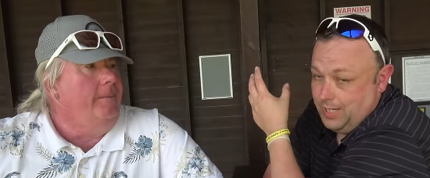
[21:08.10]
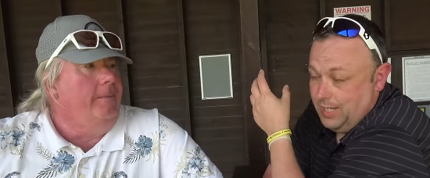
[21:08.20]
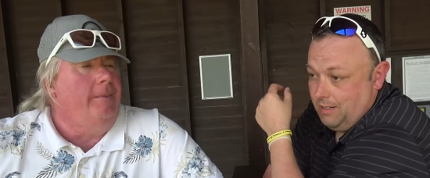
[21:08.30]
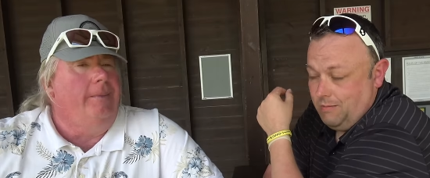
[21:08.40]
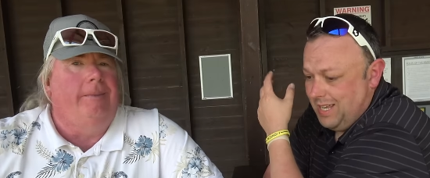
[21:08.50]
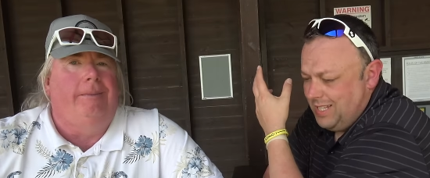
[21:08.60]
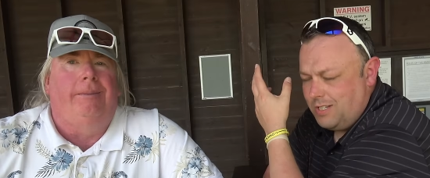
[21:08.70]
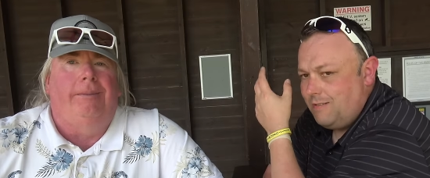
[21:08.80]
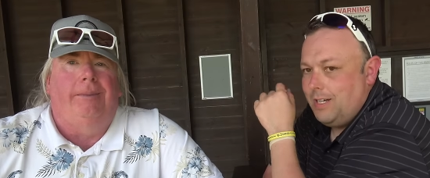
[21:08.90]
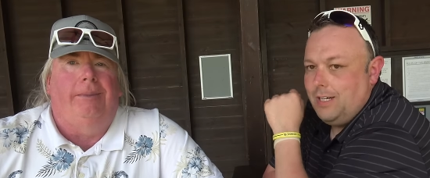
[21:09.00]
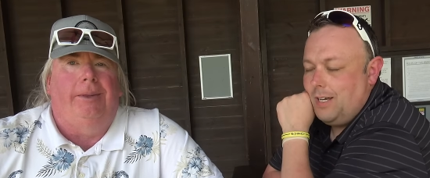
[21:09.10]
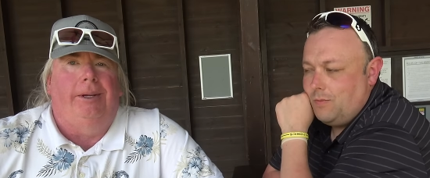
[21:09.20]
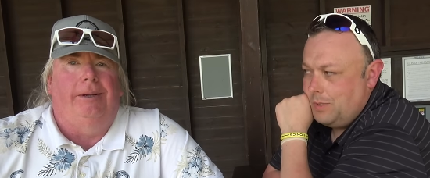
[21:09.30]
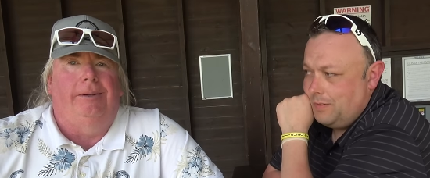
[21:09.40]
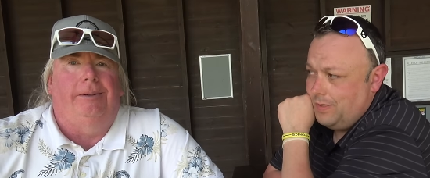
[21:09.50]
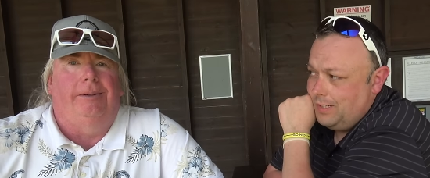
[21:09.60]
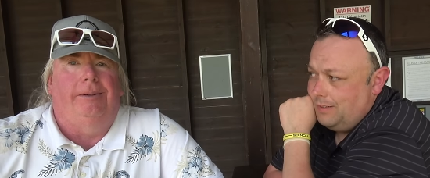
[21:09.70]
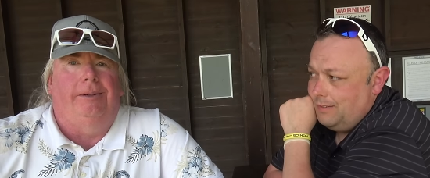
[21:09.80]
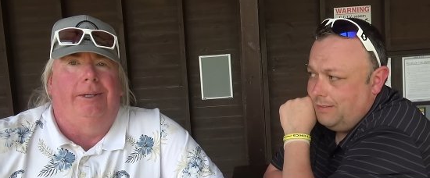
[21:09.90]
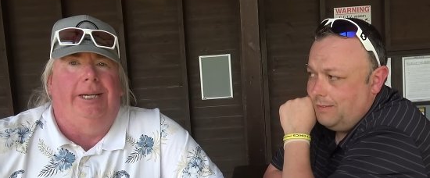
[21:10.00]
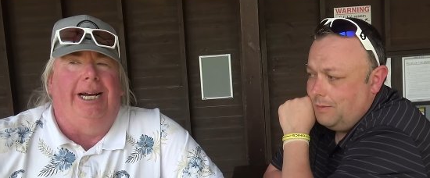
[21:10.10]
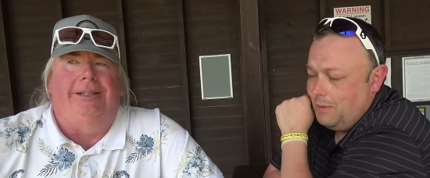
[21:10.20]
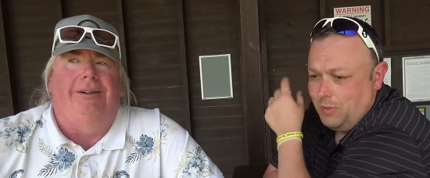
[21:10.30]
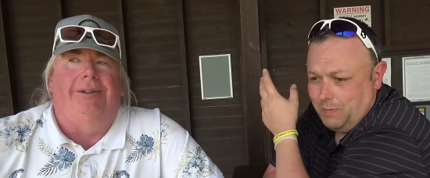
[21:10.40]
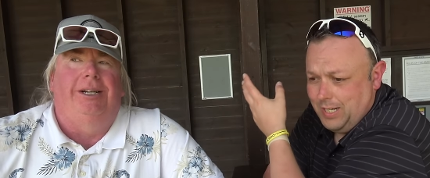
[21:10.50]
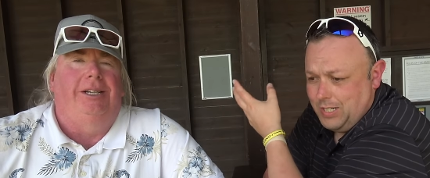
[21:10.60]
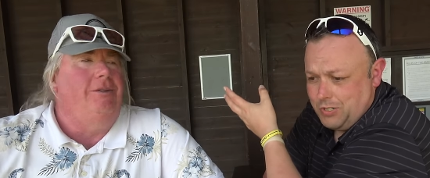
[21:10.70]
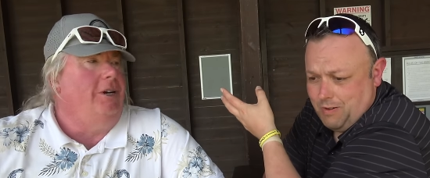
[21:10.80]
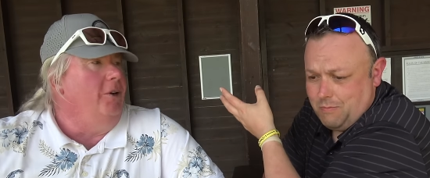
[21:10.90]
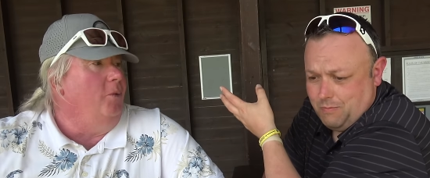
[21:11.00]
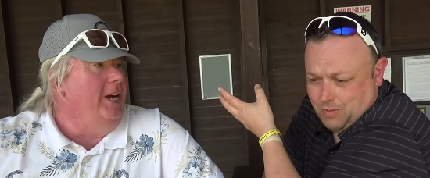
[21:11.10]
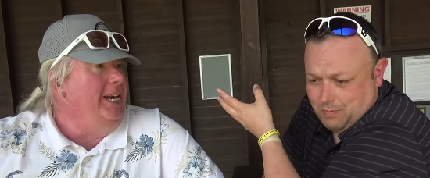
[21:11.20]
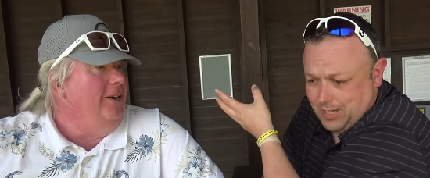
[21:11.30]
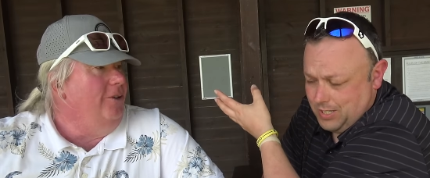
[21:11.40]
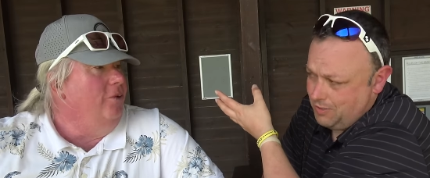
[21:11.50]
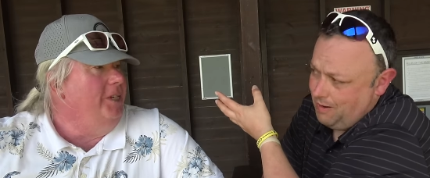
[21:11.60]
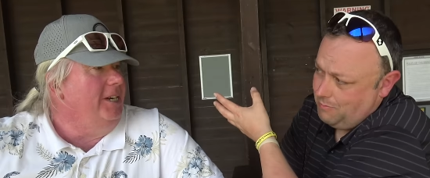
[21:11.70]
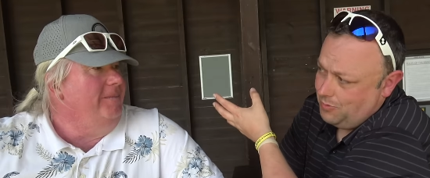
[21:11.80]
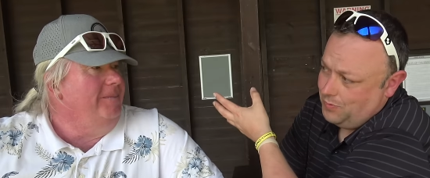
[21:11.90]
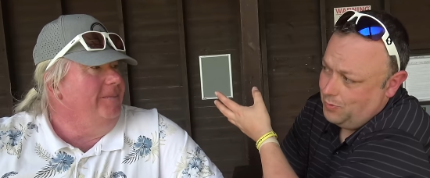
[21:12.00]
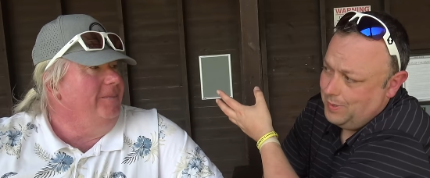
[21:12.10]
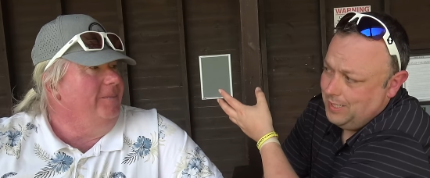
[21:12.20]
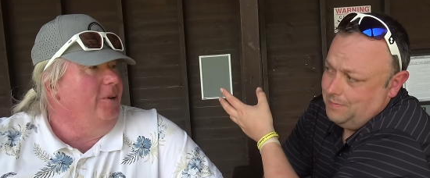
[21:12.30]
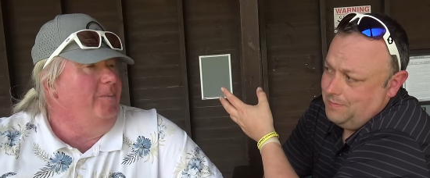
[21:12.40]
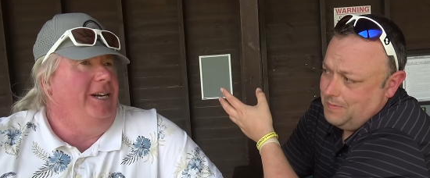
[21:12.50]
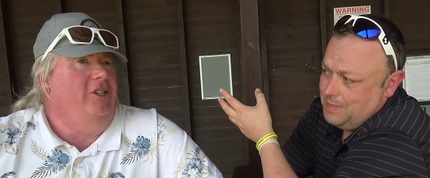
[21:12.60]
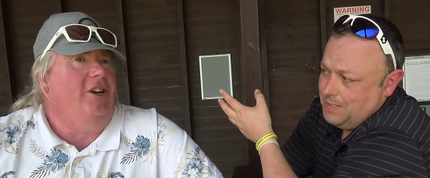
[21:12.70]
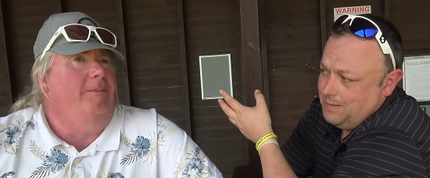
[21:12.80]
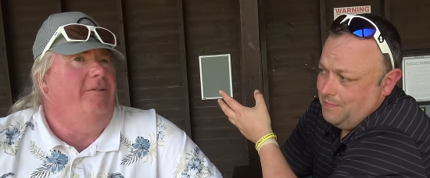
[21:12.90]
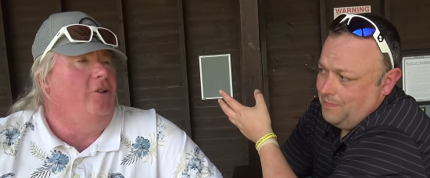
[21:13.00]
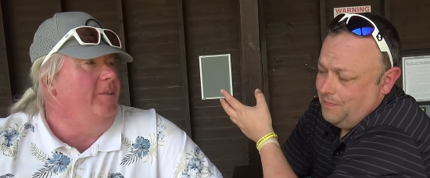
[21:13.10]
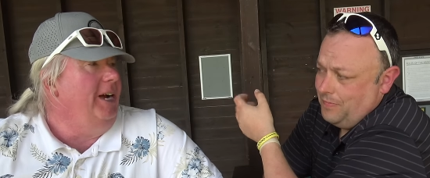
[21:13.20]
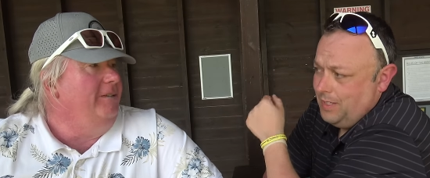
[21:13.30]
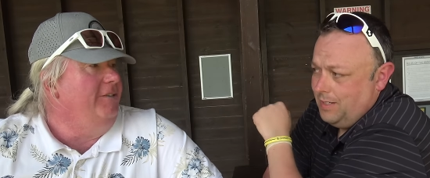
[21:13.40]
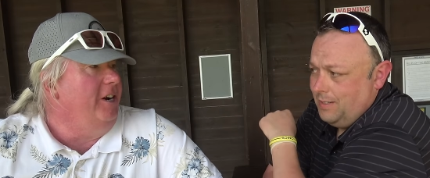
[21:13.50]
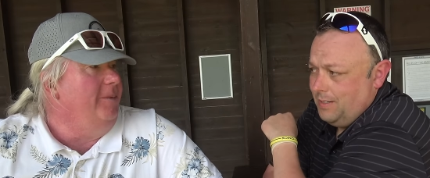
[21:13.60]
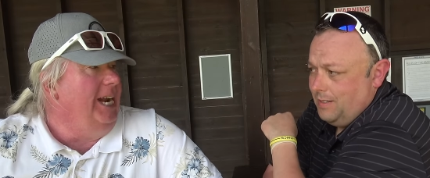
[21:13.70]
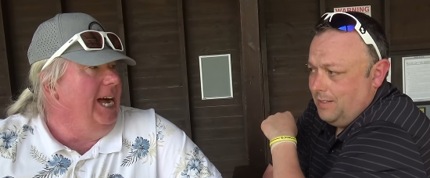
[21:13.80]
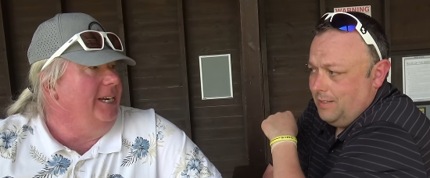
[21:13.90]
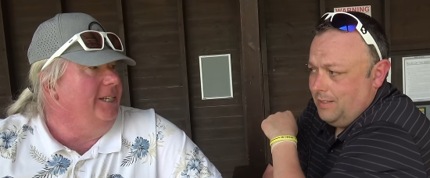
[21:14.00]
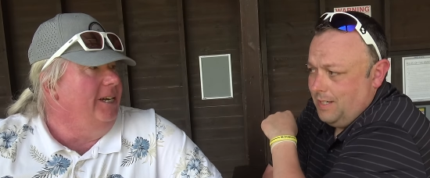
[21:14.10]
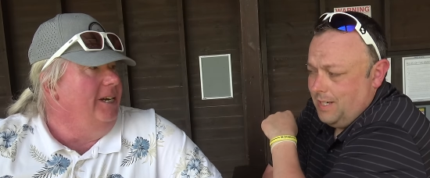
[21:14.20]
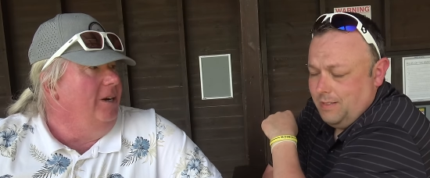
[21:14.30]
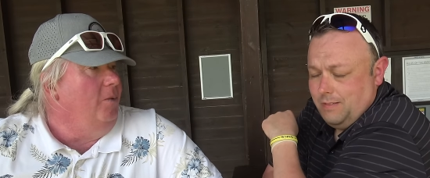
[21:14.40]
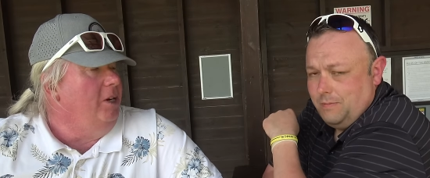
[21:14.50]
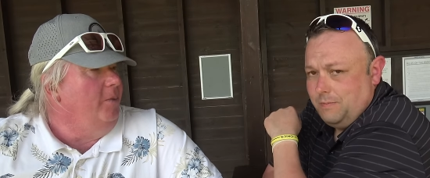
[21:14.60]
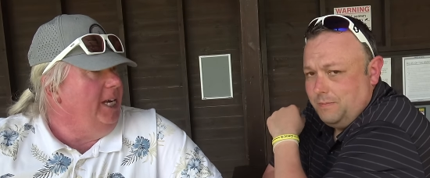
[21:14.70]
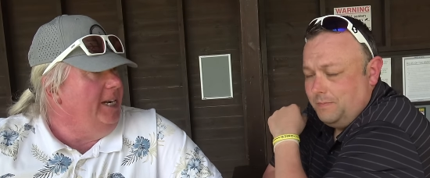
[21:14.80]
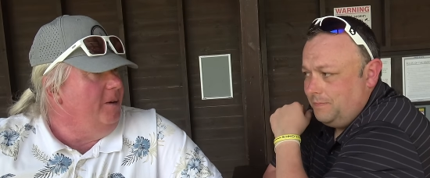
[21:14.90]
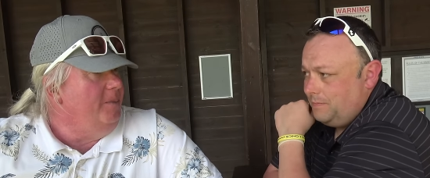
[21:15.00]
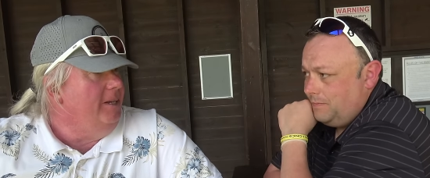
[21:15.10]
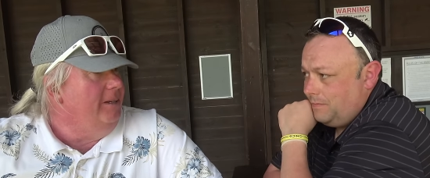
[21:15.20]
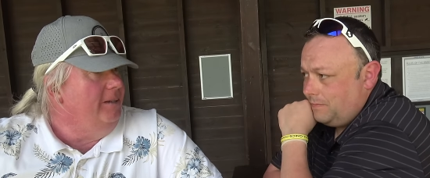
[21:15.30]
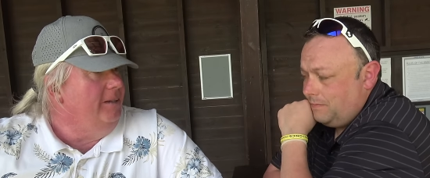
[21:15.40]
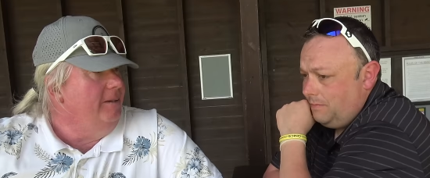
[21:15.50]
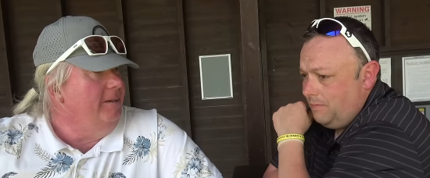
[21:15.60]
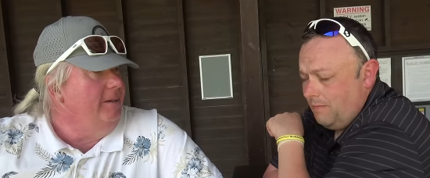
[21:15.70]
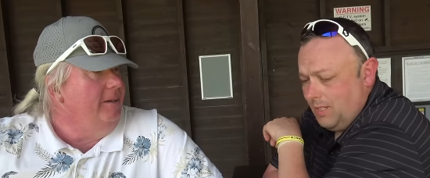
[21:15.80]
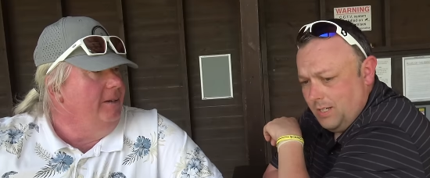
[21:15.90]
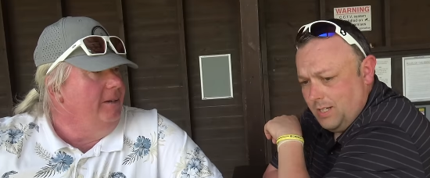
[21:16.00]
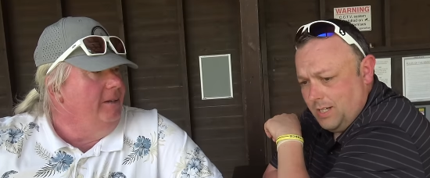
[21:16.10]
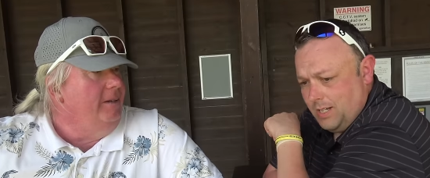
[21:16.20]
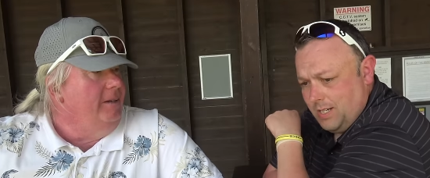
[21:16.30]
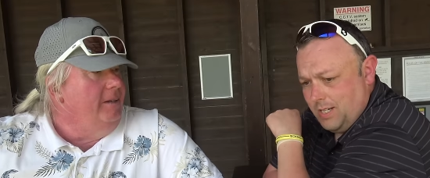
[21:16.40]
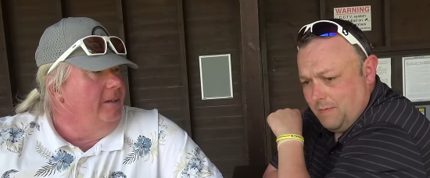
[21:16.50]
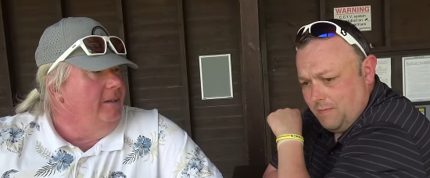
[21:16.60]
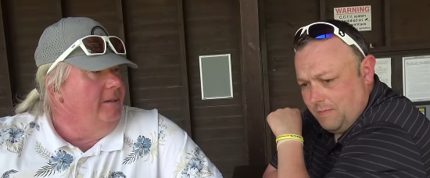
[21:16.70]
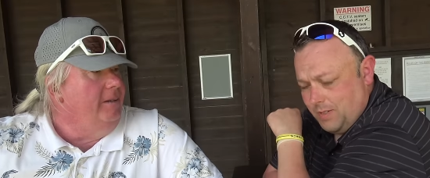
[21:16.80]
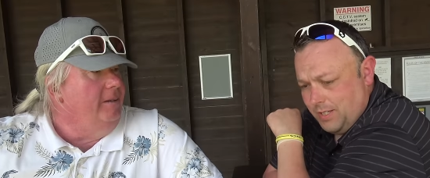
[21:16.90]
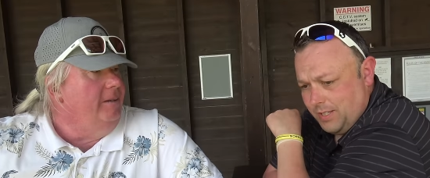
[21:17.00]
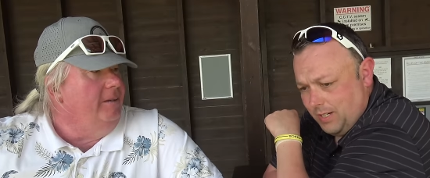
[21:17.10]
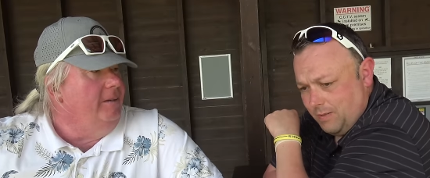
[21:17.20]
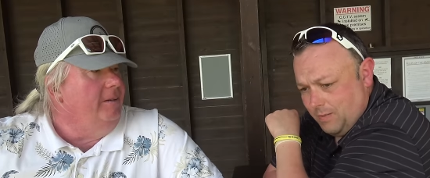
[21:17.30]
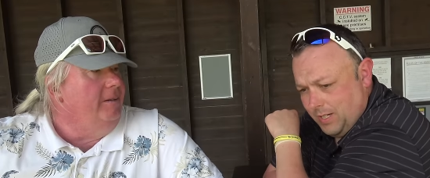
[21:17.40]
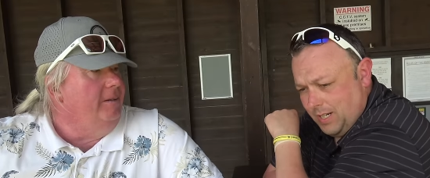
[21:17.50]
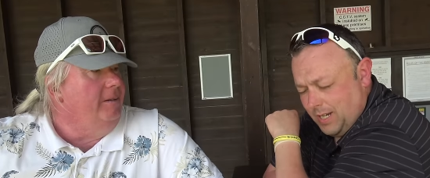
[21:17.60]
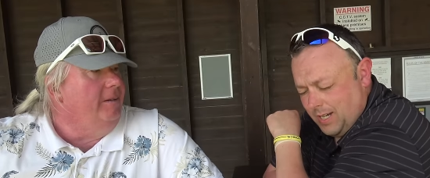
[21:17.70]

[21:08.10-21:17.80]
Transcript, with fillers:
Speaker 1: near you, enter it. Have a bit of fun. Yeah, I mean, we played a scramble. We played a scramble
Speaker 2: format. We played a scramble format. It was very relaxed. Yeah. What did we end up?
Speaker 1: Um, I think we